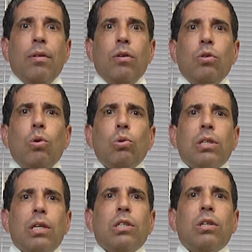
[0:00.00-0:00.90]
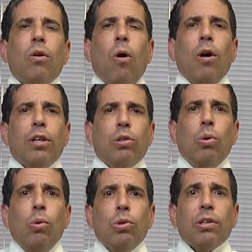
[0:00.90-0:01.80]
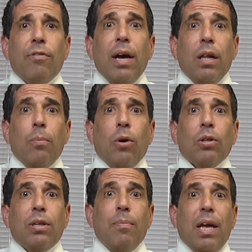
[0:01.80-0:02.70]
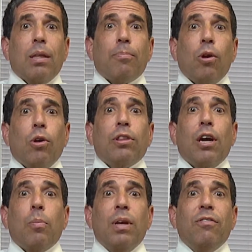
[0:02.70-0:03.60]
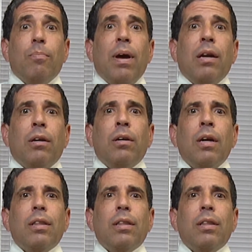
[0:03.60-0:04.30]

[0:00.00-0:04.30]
uses all the tools available to make the prolotherapy even better,